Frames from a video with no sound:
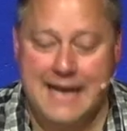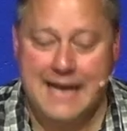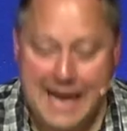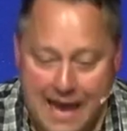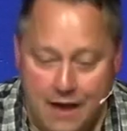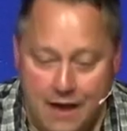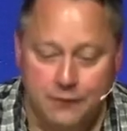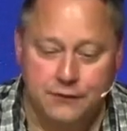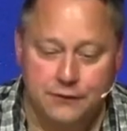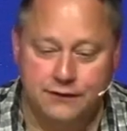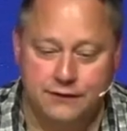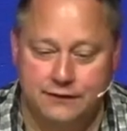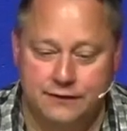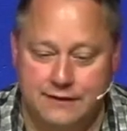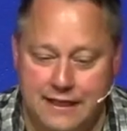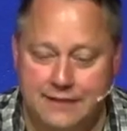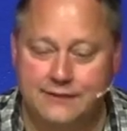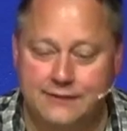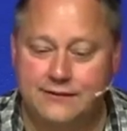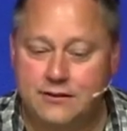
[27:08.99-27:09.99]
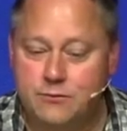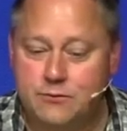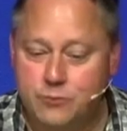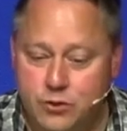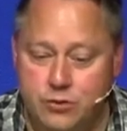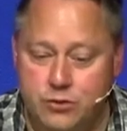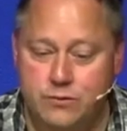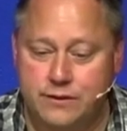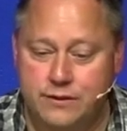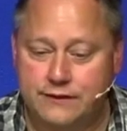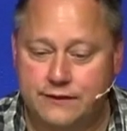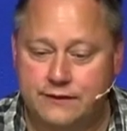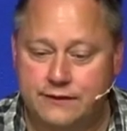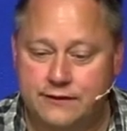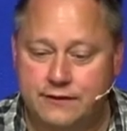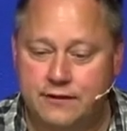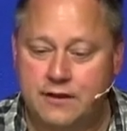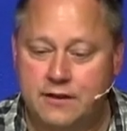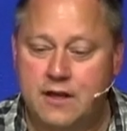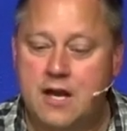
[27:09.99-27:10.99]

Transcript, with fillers: house that is in ruins.